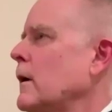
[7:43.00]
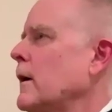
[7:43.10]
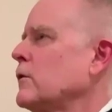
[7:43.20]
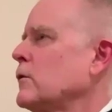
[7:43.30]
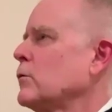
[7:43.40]

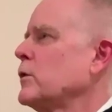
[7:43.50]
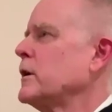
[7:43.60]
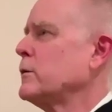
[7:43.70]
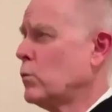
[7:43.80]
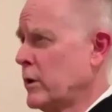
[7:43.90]
And
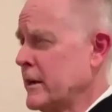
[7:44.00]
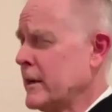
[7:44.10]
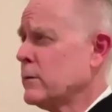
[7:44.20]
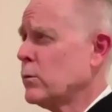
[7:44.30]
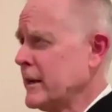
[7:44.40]

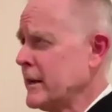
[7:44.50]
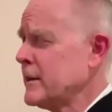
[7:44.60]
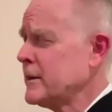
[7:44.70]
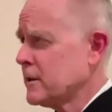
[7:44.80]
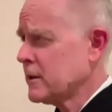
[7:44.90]
we
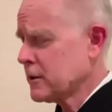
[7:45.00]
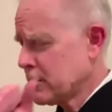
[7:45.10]
need to,